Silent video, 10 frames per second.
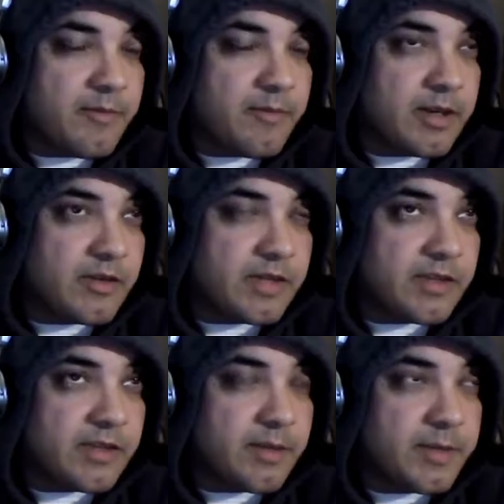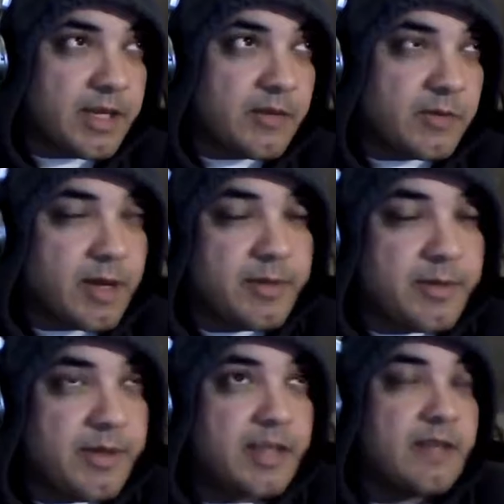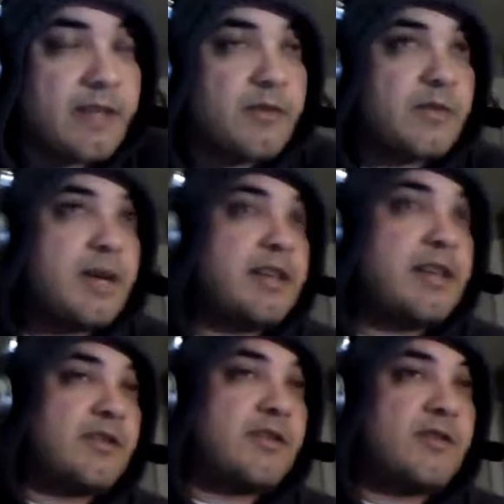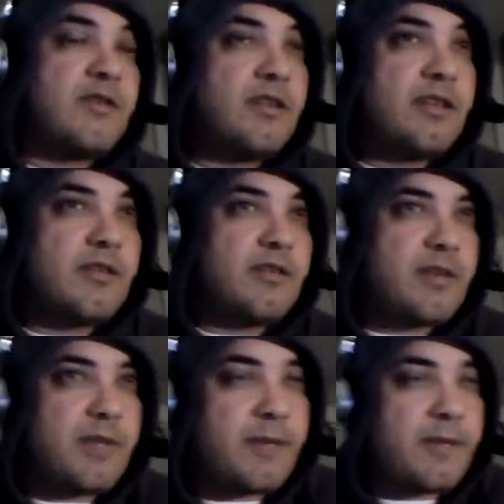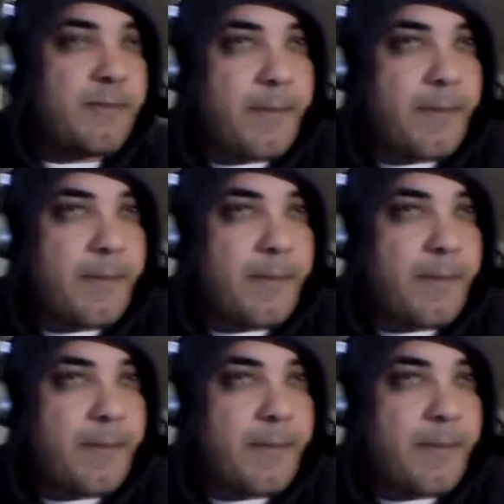you know, is not something he was probably thinking of responding to. You know what I mean?